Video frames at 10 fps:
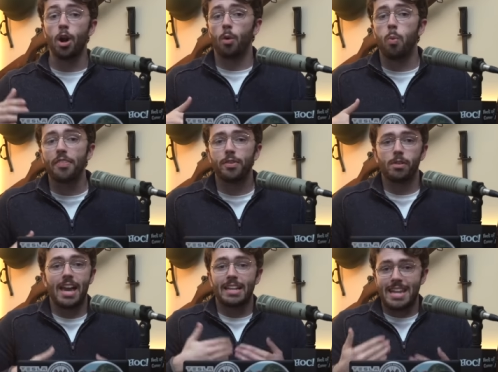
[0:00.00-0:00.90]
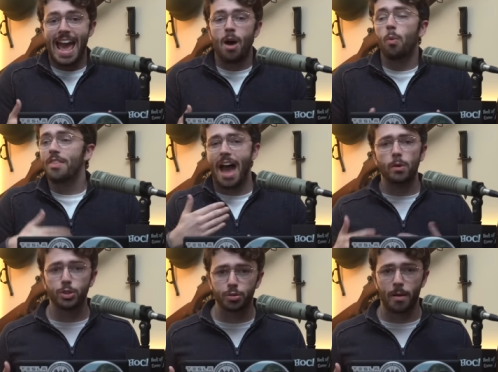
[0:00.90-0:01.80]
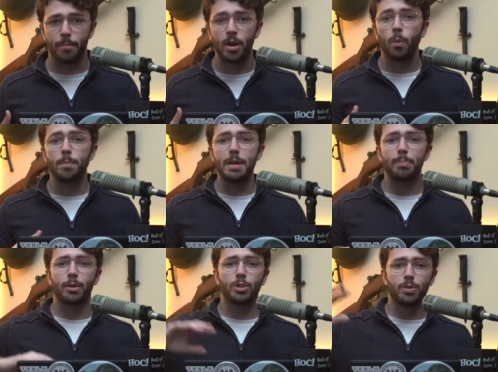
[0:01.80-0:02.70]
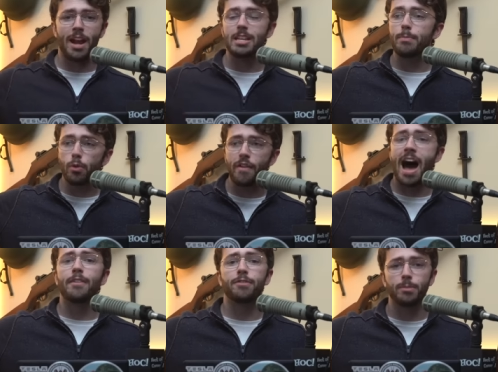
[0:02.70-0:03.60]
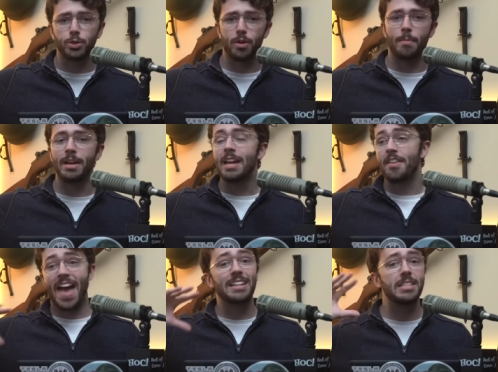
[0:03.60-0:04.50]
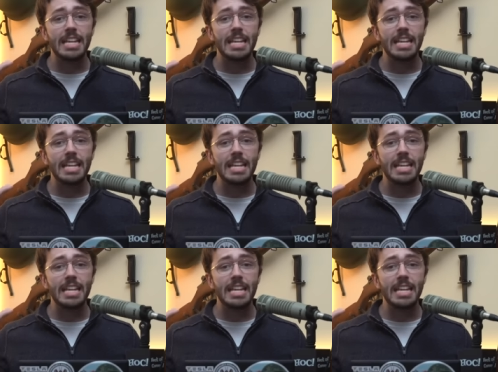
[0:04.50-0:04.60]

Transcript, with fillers: or what they're like now without Trump when people are trying to move on from Trump. That's